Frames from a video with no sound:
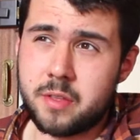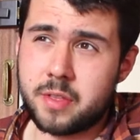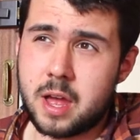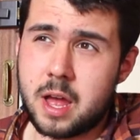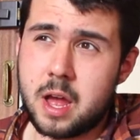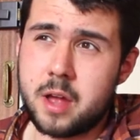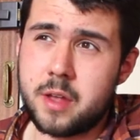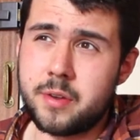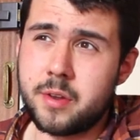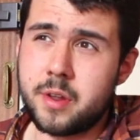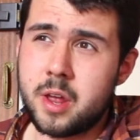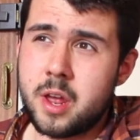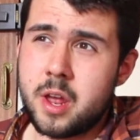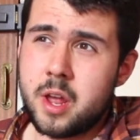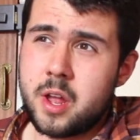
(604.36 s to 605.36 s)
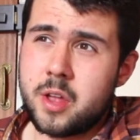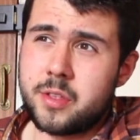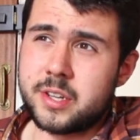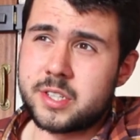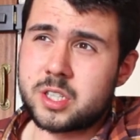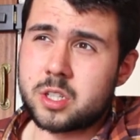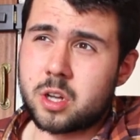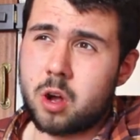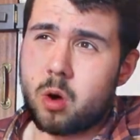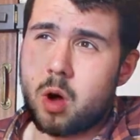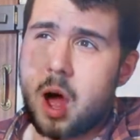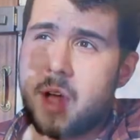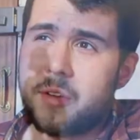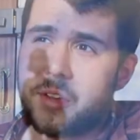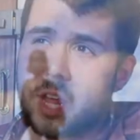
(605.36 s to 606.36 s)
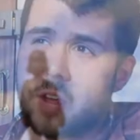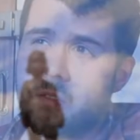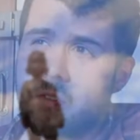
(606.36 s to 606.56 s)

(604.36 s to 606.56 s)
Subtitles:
that and this whole idea of,